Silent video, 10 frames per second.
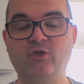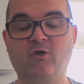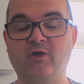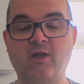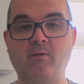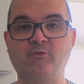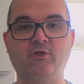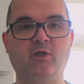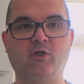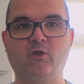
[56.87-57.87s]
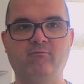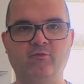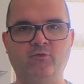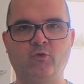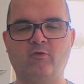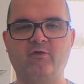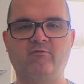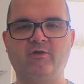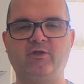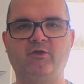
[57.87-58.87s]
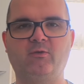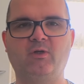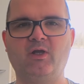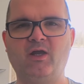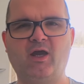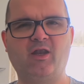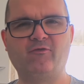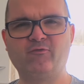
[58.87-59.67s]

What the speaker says: absolutely love the Ndora, I really do. And I saw this